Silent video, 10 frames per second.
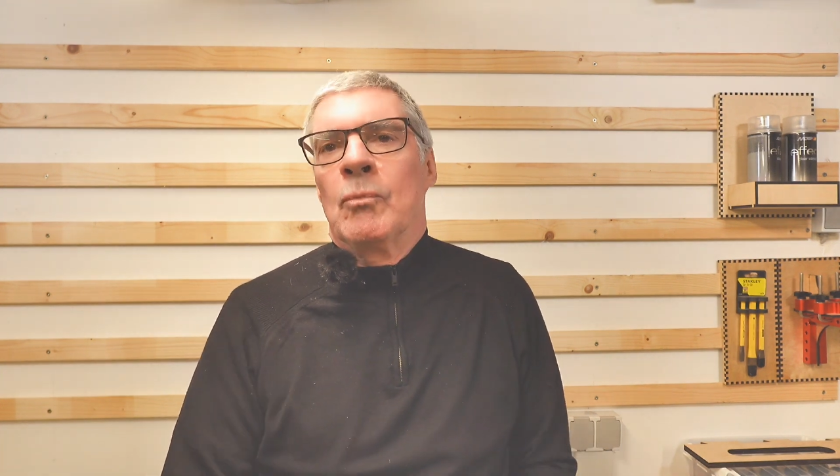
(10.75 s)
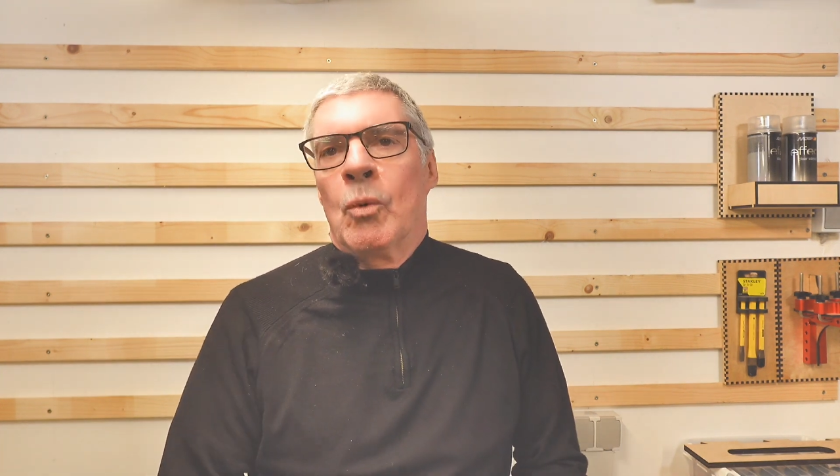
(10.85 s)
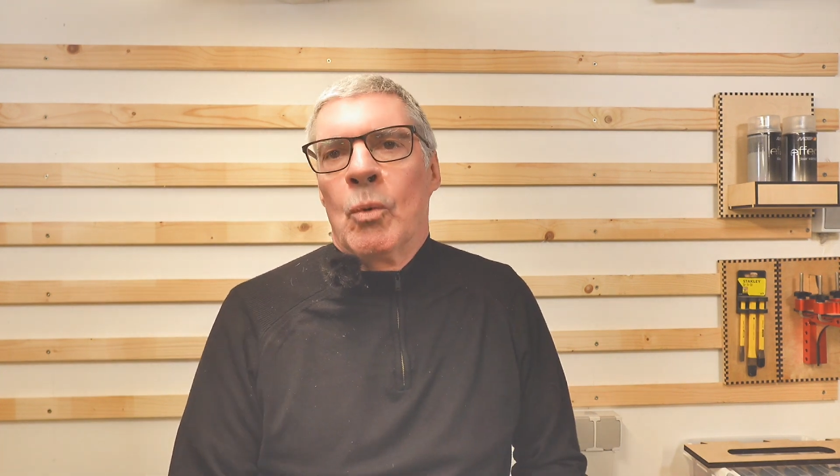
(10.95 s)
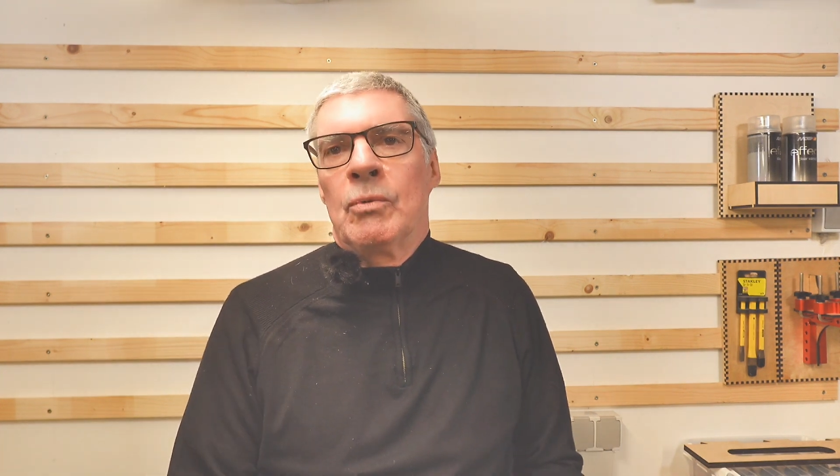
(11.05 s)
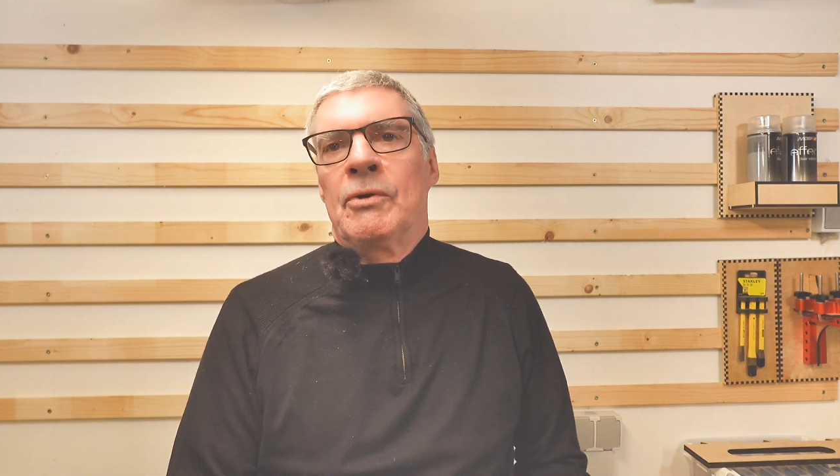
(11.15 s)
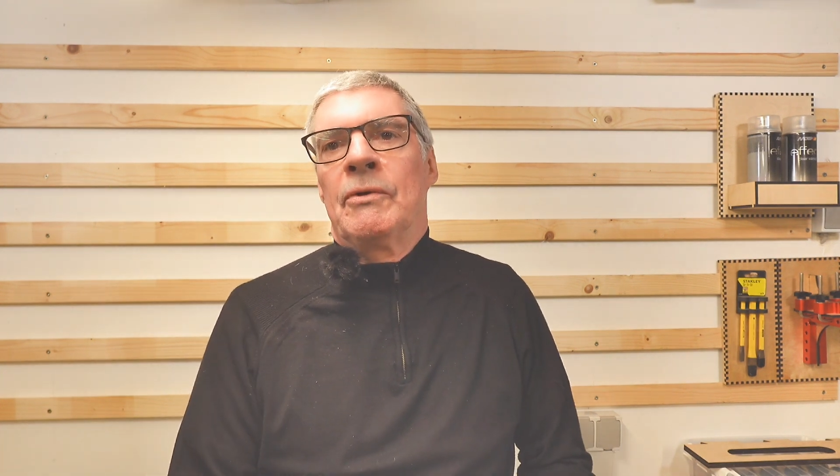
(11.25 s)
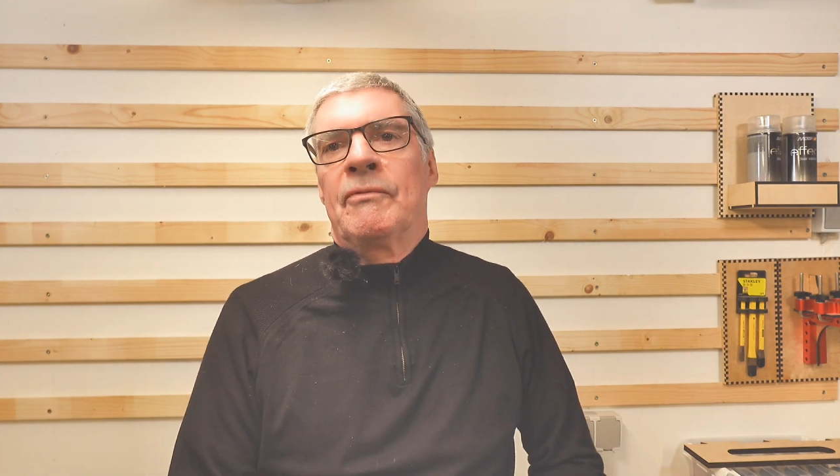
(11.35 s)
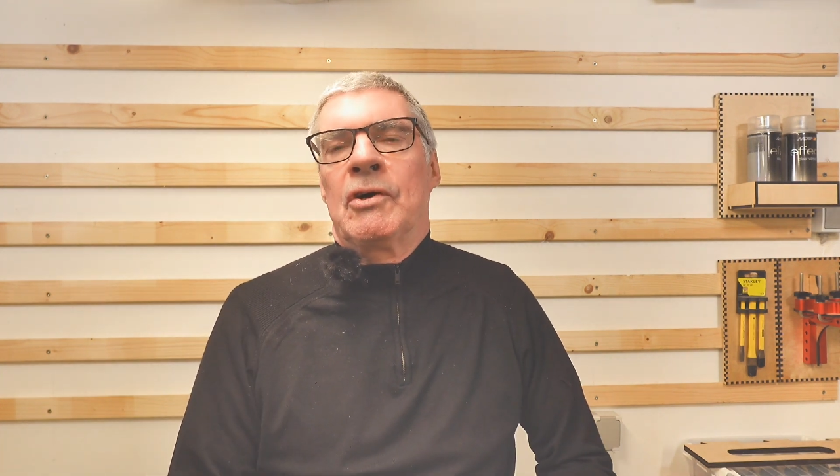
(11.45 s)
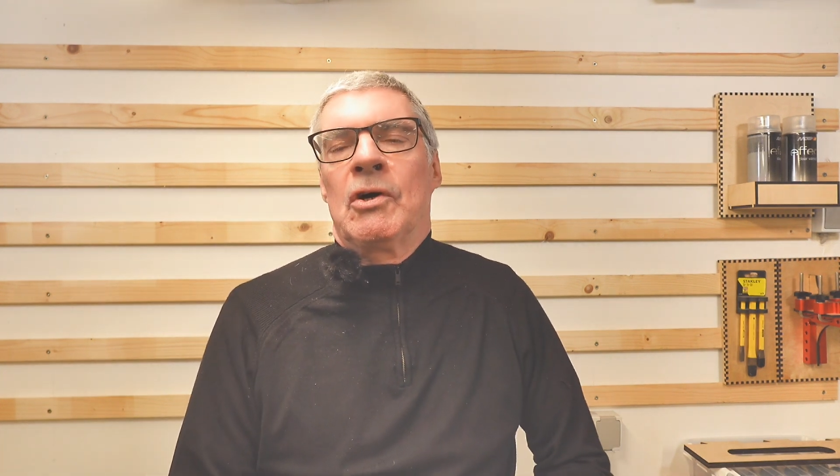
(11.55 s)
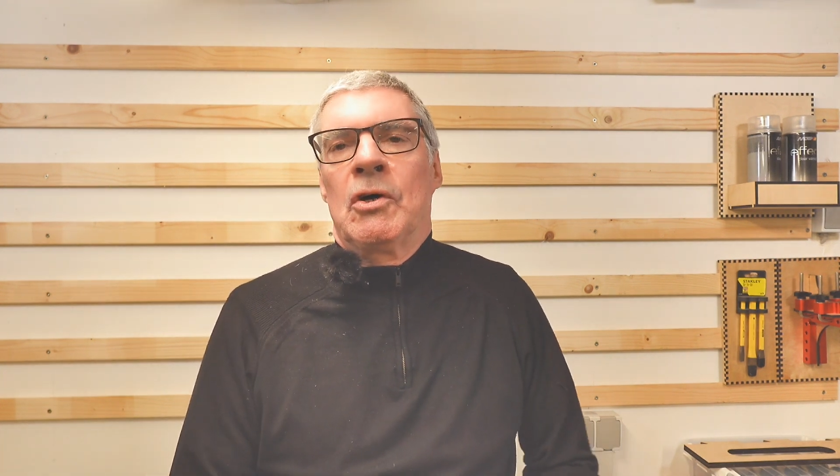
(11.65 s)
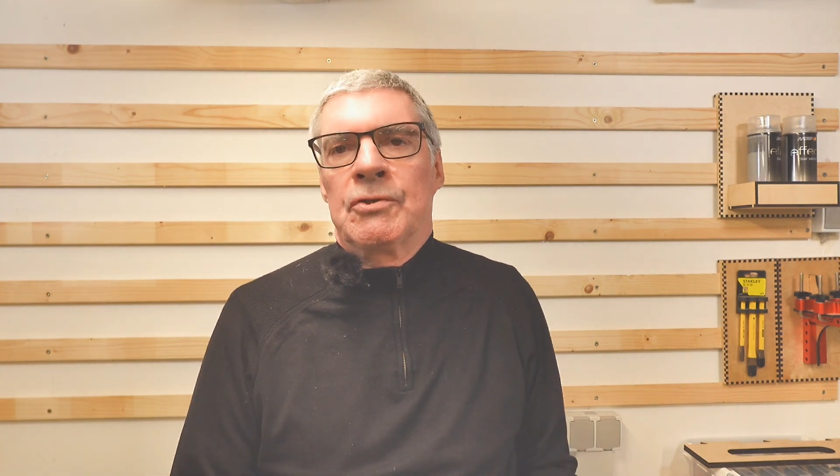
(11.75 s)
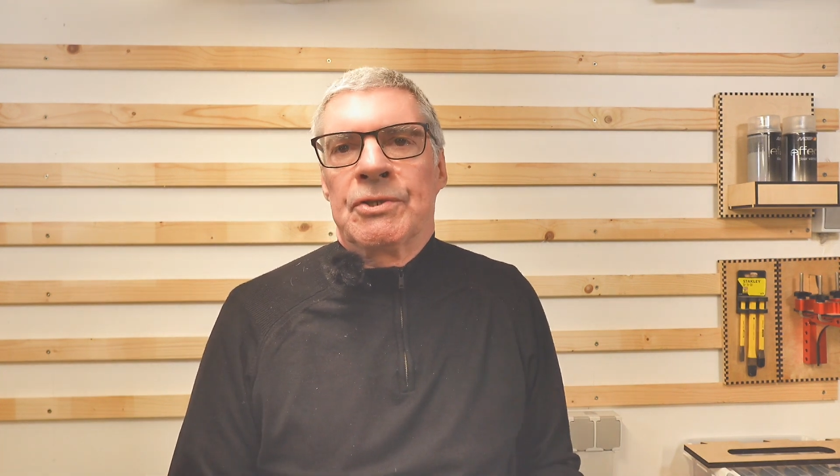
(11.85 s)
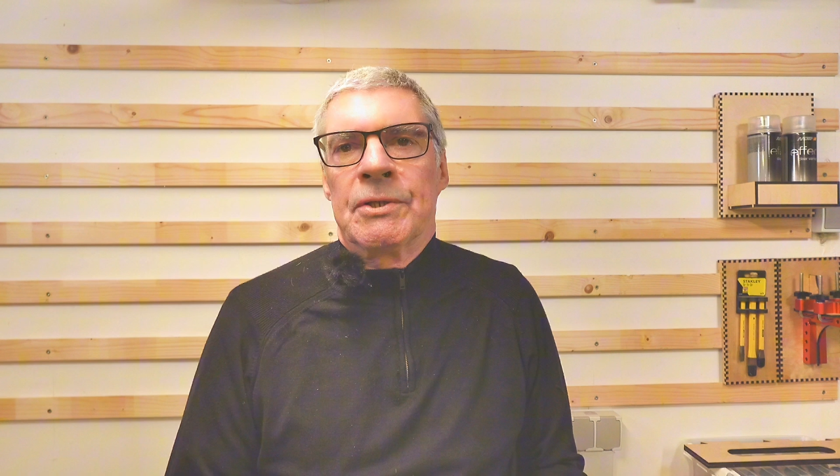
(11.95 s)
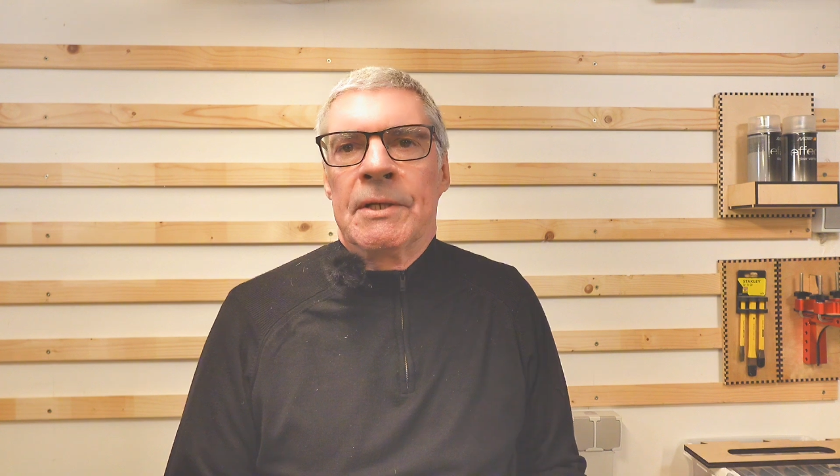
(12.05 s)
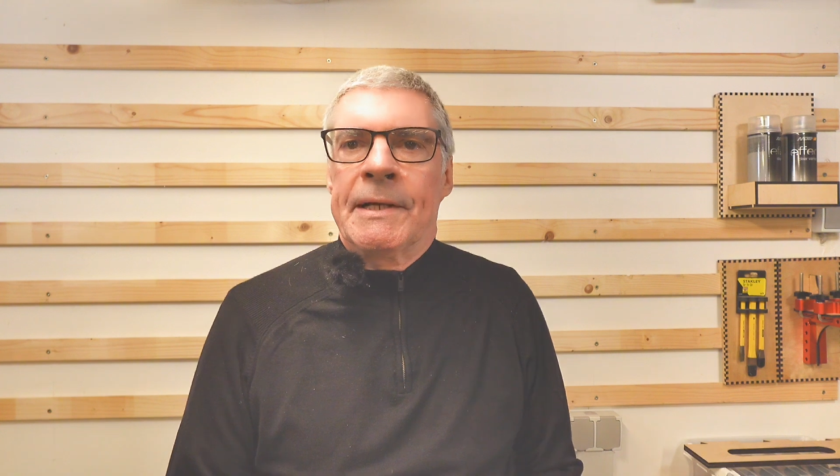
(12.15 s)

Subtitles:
wall you've got,